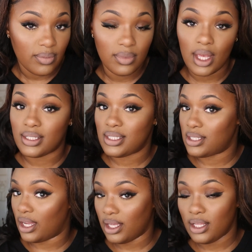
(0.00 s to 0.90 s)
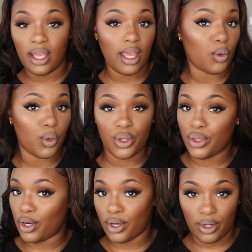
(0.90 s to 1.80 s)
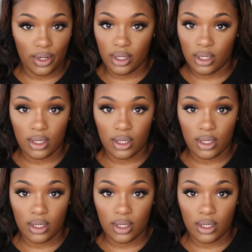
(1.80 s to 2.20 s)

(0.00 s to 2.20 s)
not second and or third.